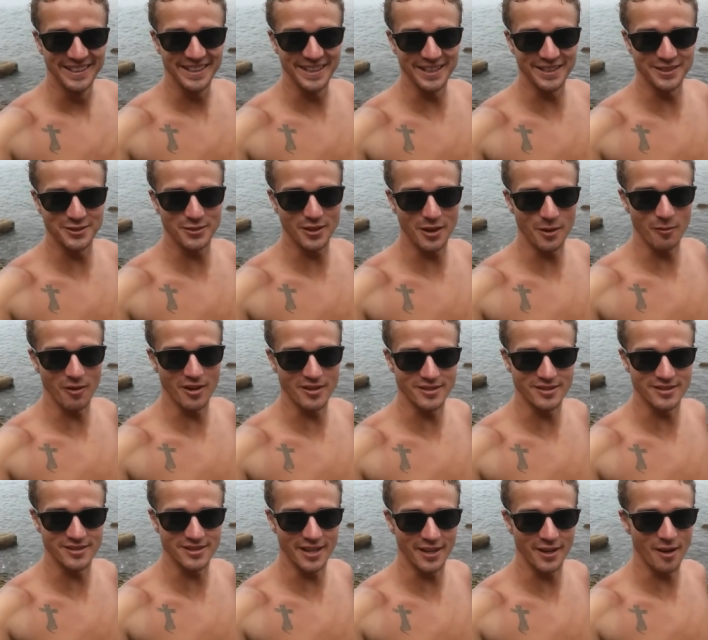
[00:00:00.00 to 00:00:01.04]
Kika's trying to wash
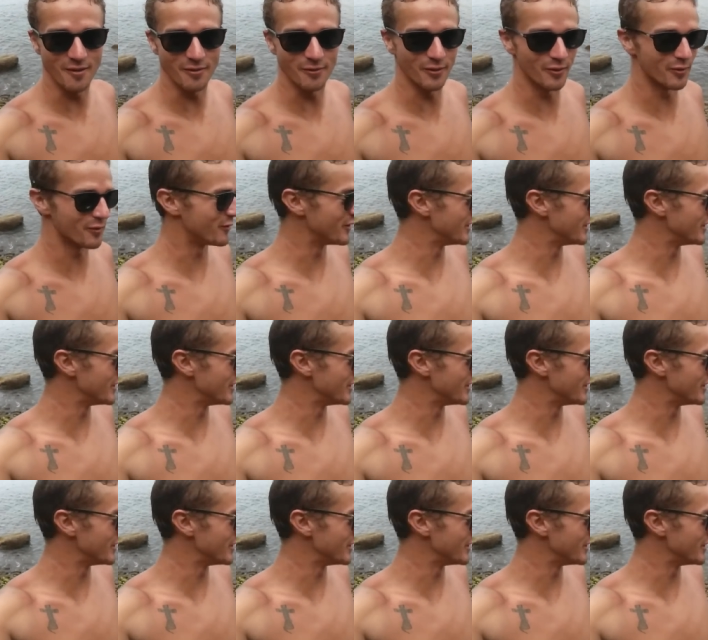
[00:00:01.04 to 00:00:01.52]
the sand off of her